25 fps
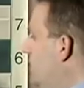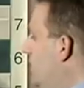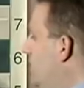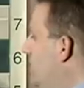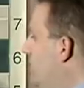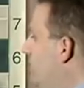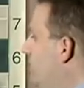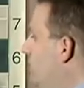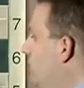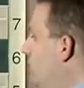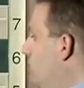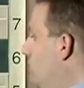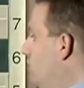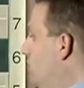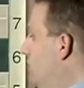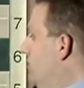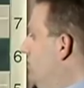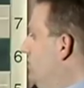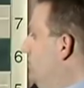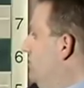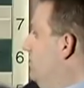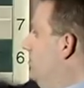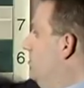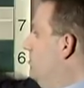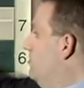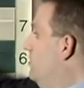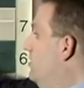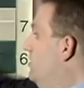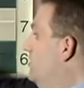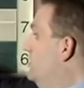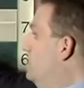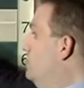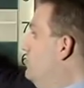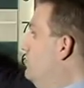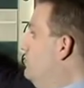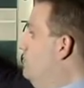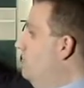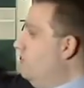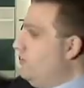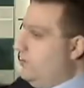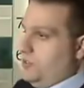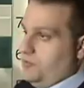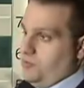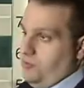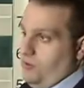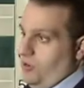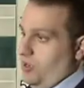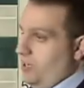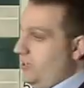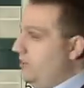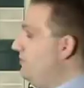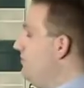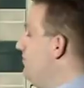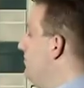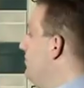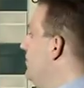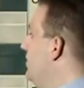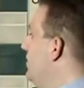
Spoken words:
king forward, tries to promote his pawn.